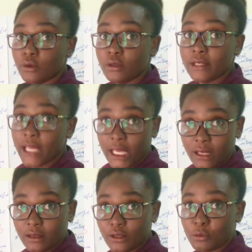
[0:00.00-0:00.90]
good
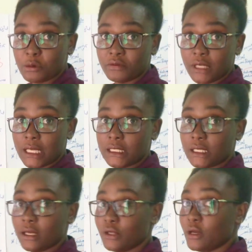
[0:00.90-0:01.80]
day you're
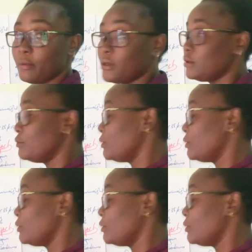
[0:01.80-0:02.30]
ovulating and you happen